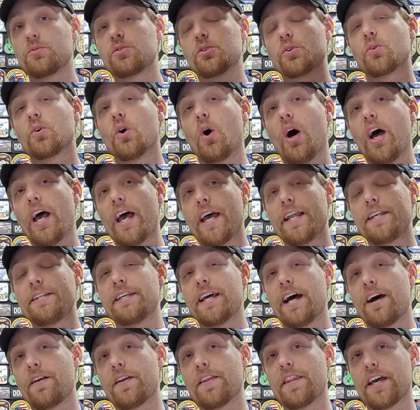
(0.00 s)
So go ahead
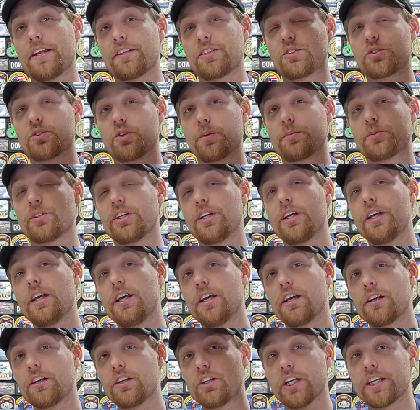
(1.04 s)
down in that description,
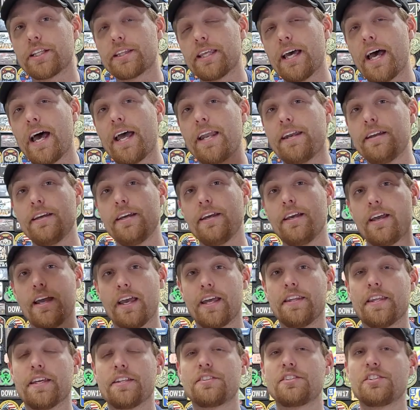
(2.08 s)
click that,
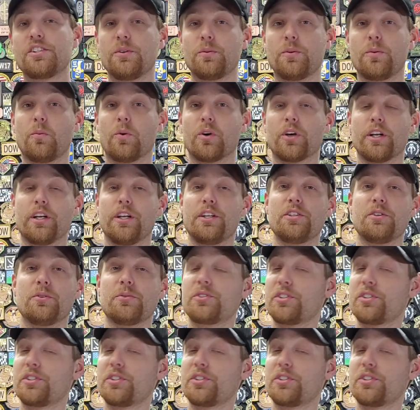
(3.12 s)
and then see what we're going to do.